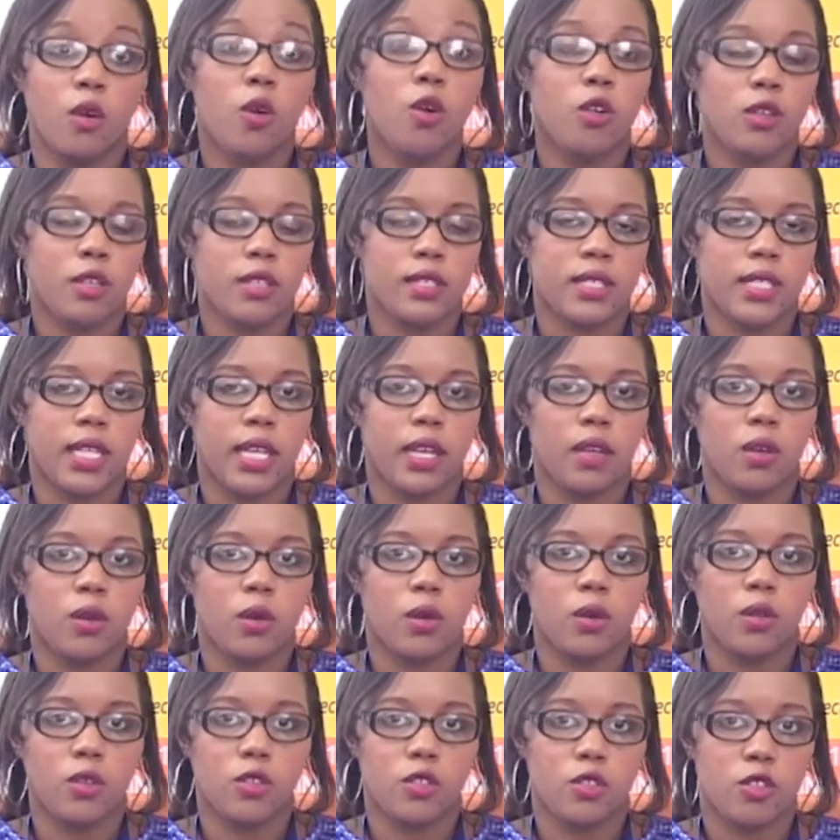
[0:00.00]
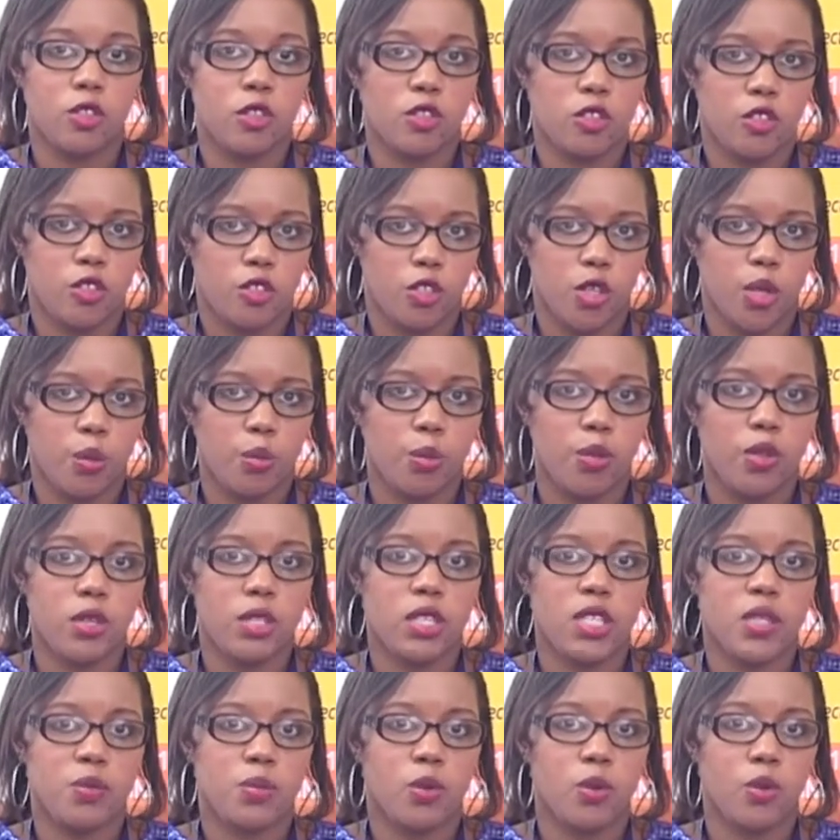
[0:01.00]
all the stakeholders, not just the
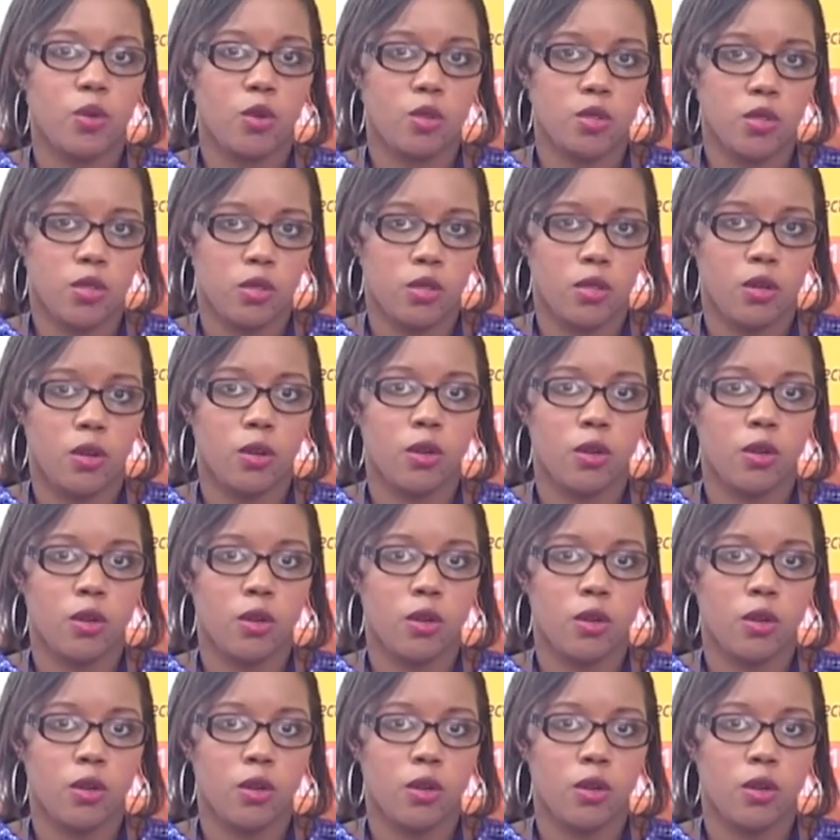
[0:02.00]
communities, but also the